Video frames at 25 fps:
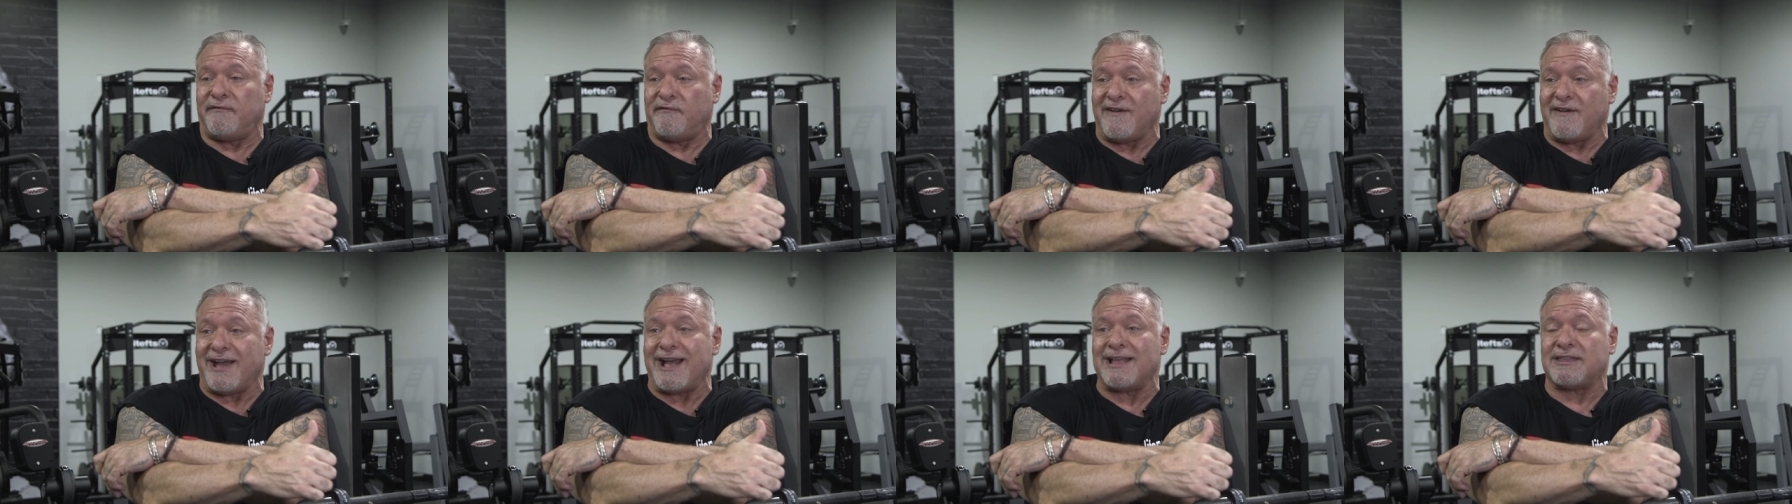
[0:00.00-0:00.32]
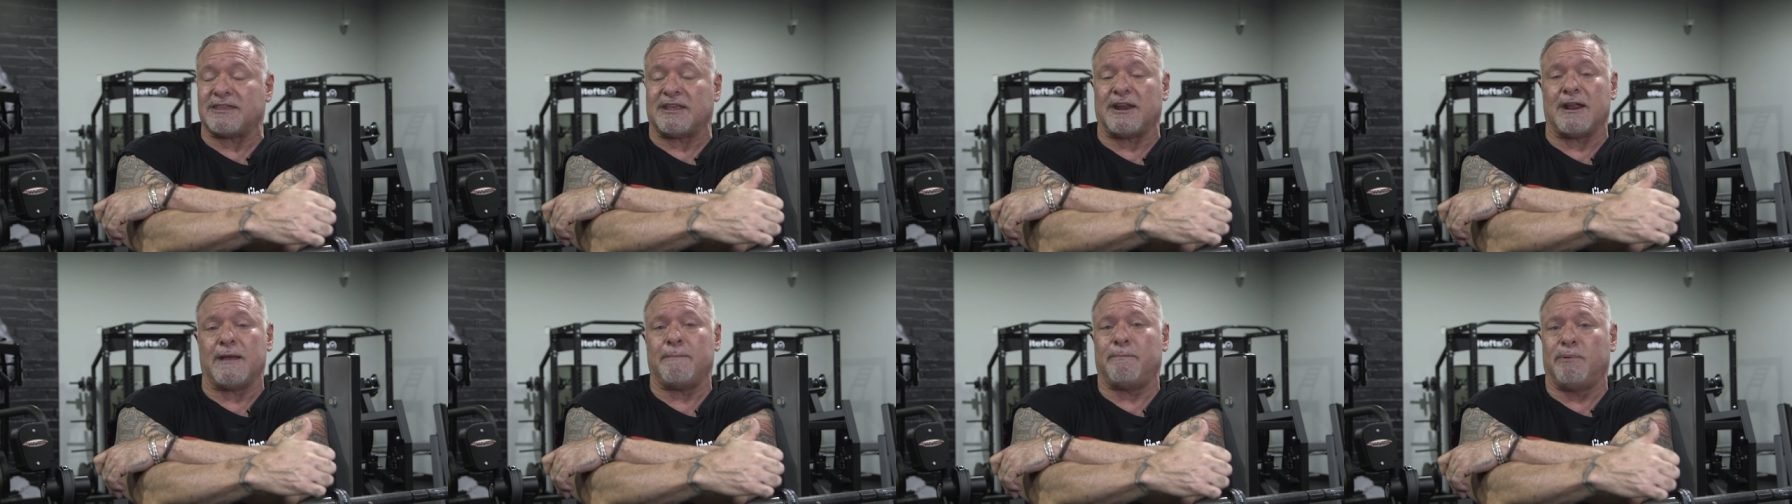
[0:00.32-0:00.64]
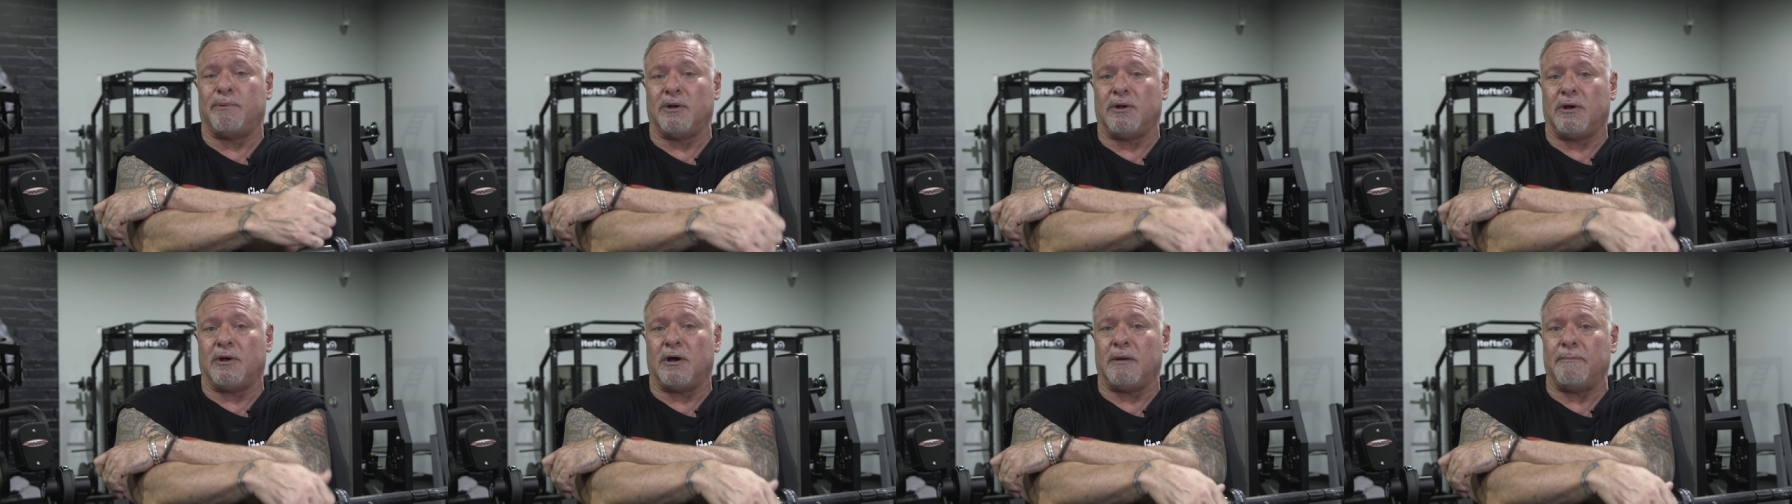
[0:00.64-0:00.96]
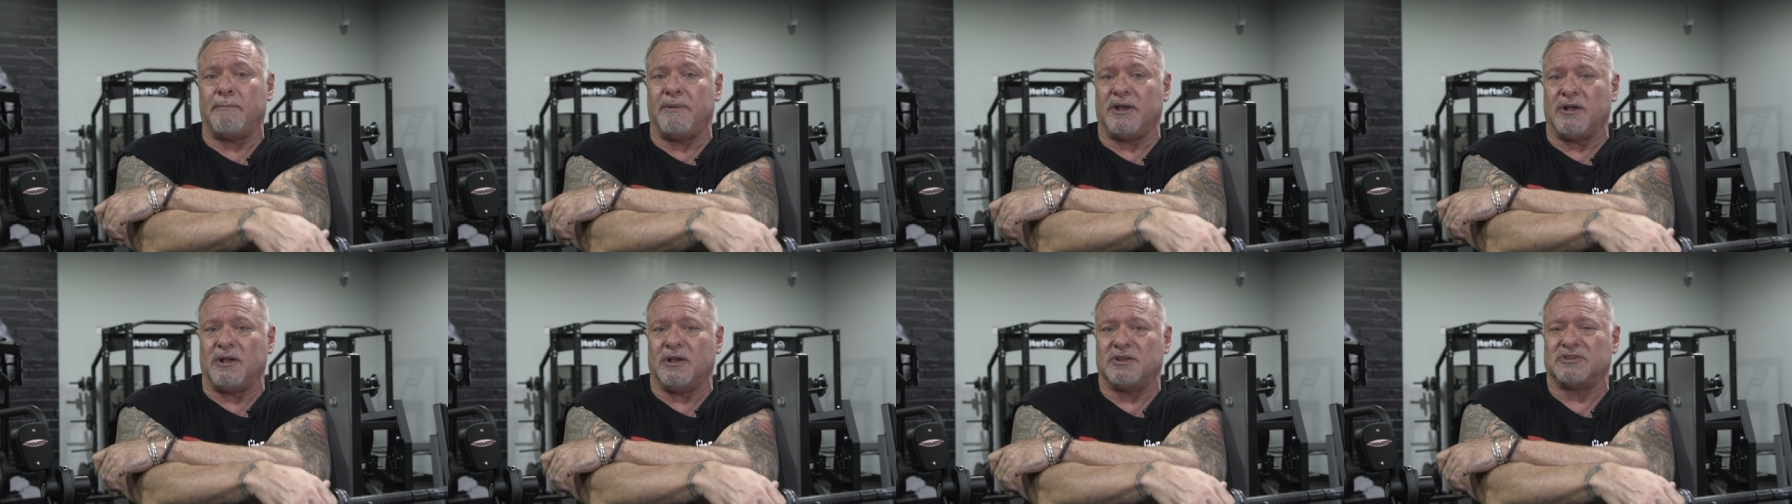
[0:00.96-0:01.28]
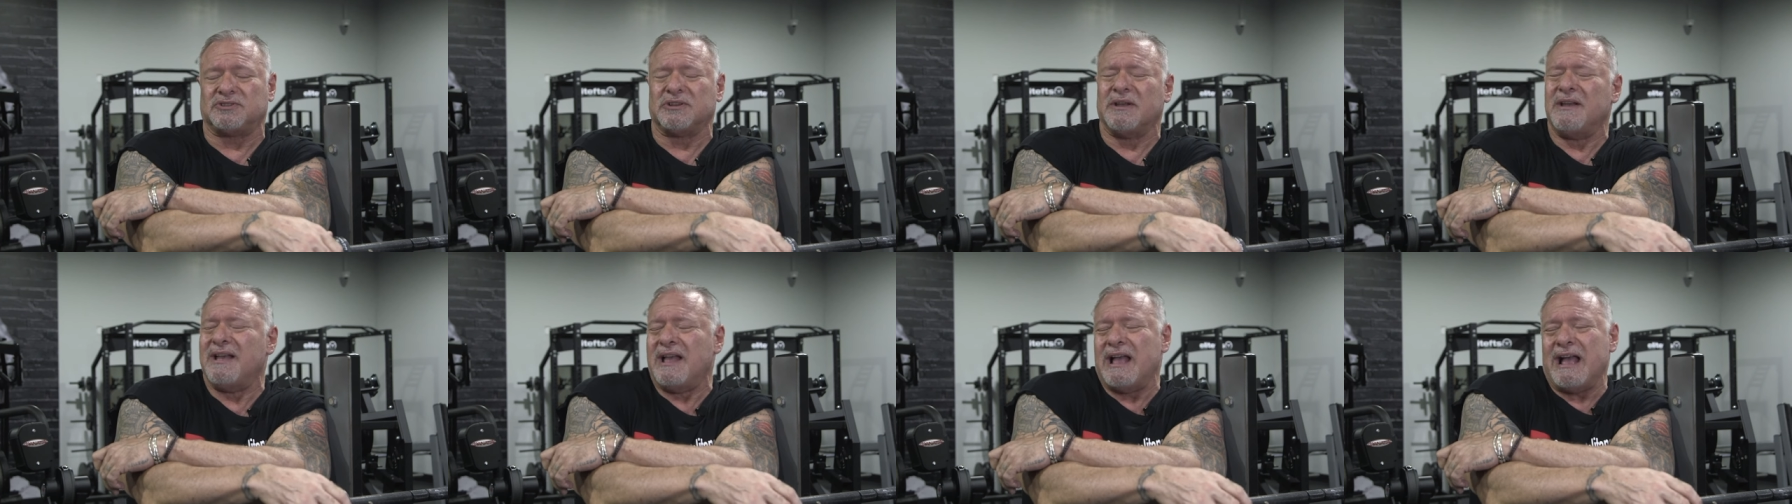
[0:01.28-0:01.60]
fat that I put on
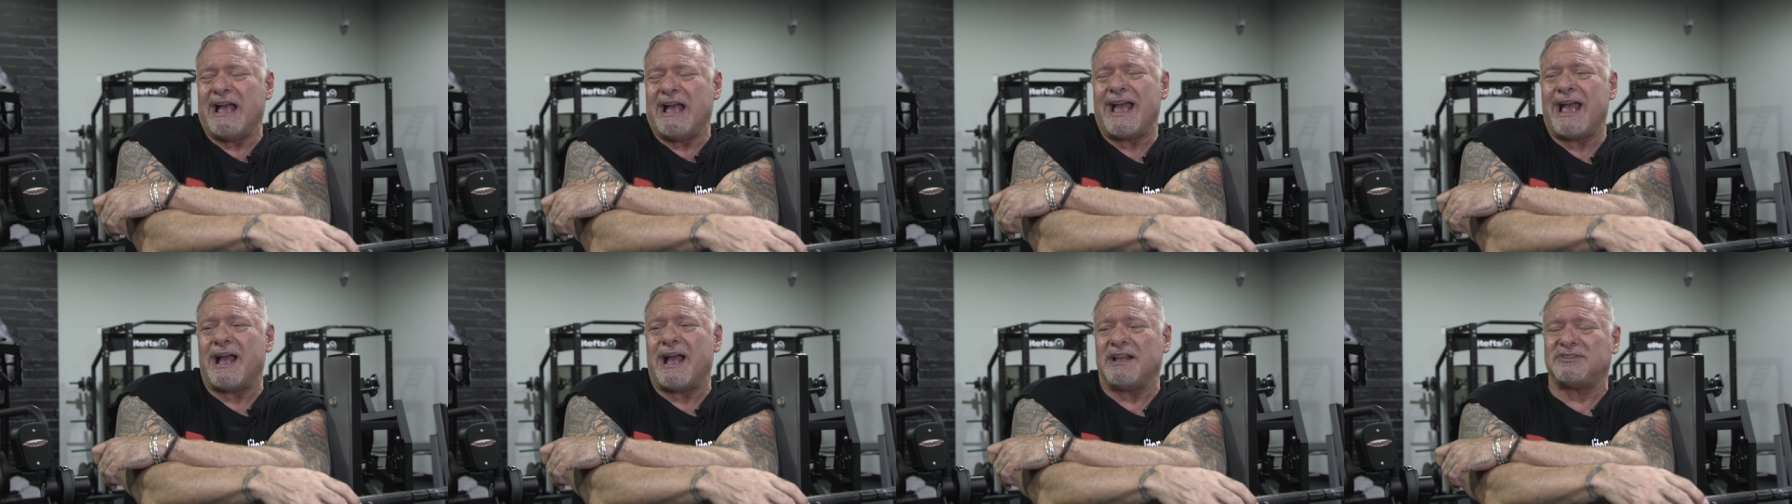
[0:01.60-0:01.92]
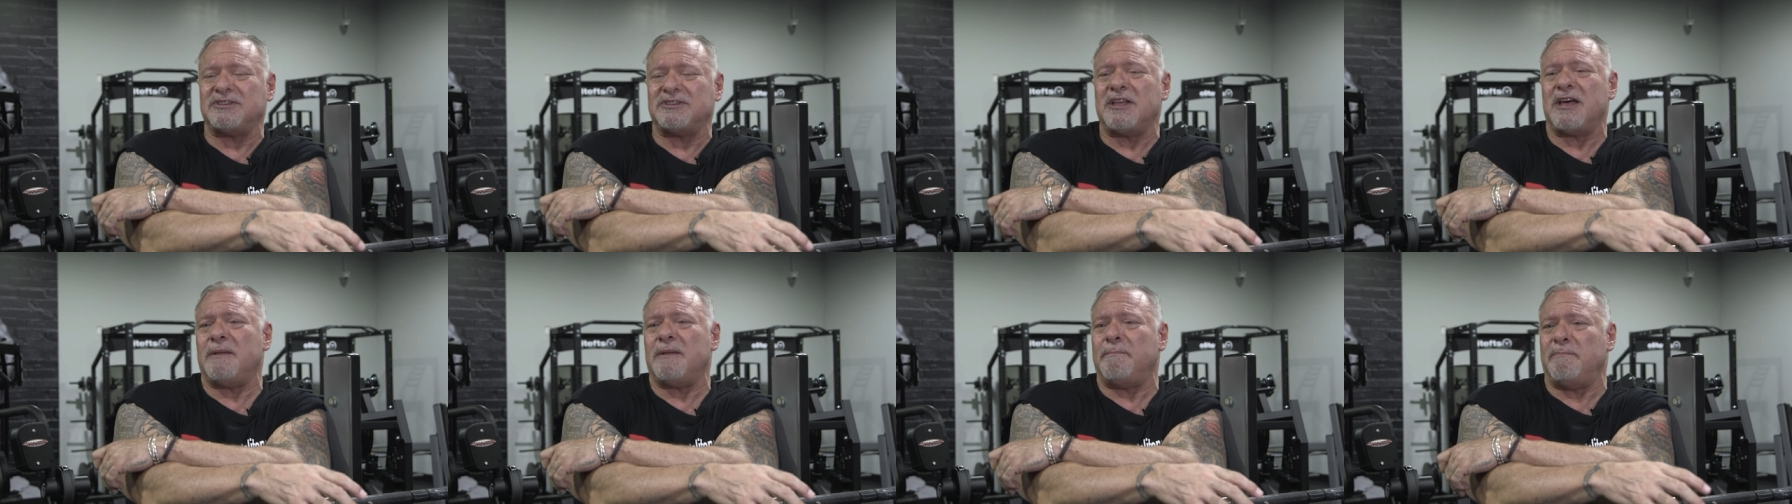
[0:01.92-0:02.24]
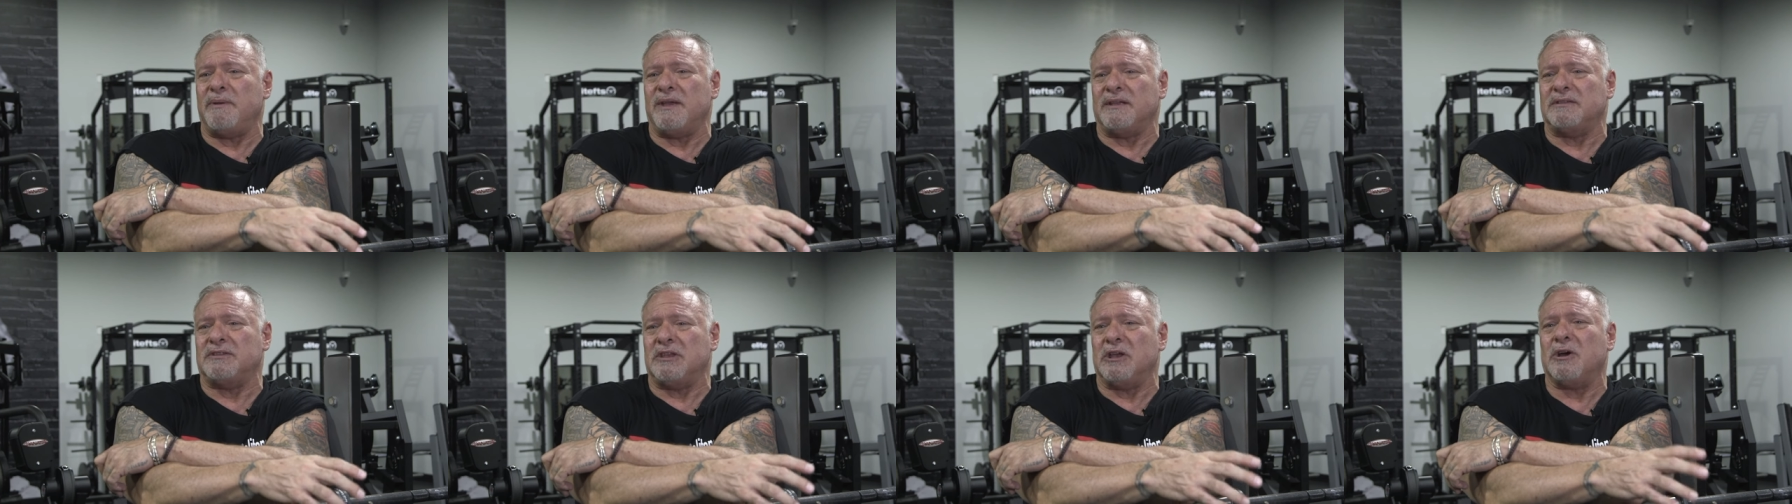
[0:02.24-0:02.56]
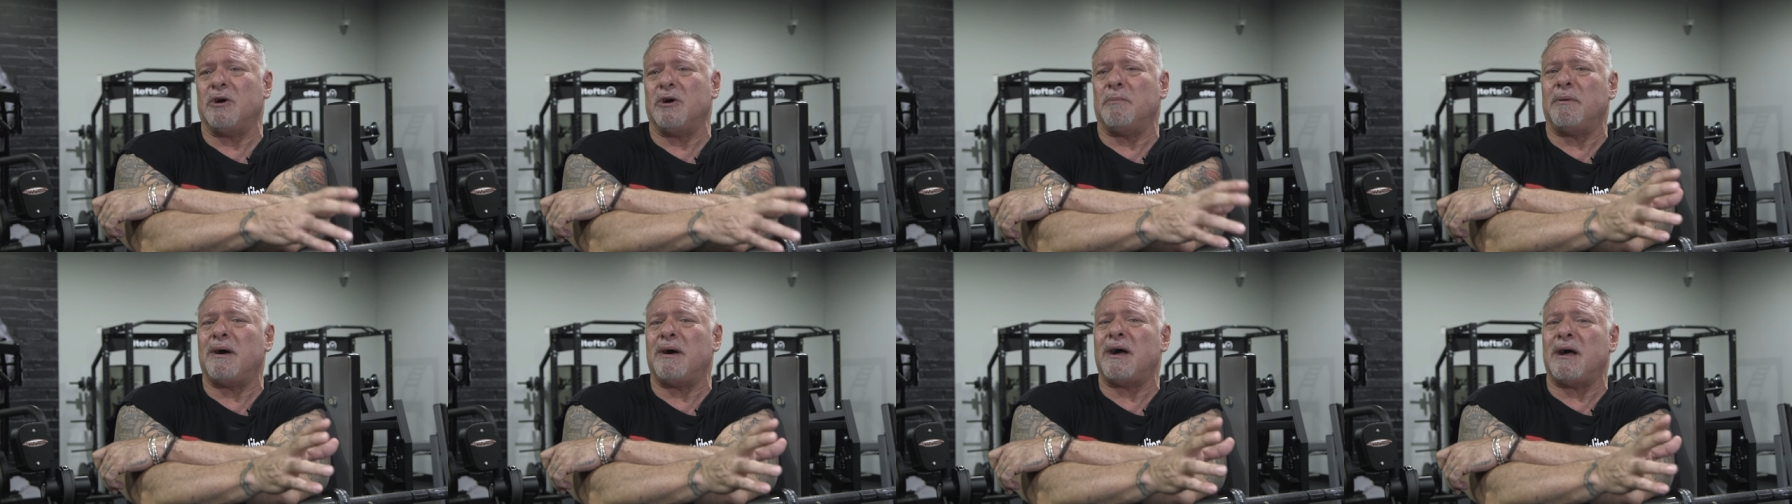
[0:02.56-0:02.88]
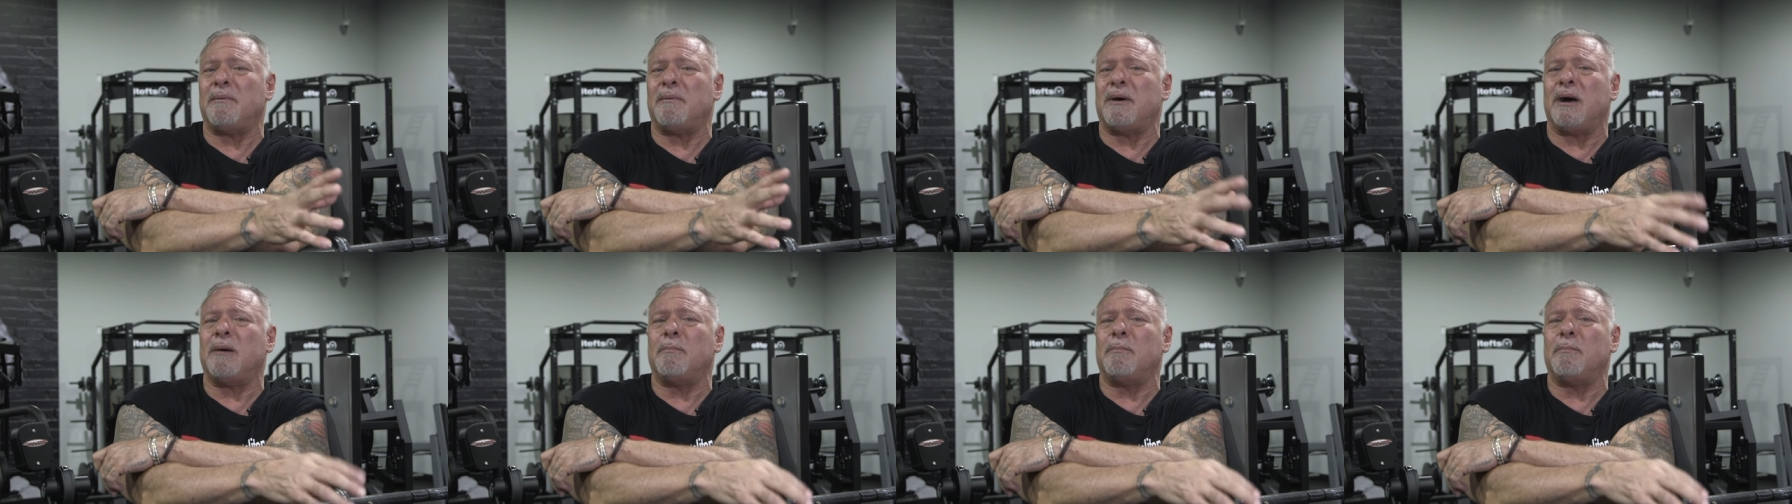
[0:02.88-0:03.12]
because eh, it's not a big deal, Bob.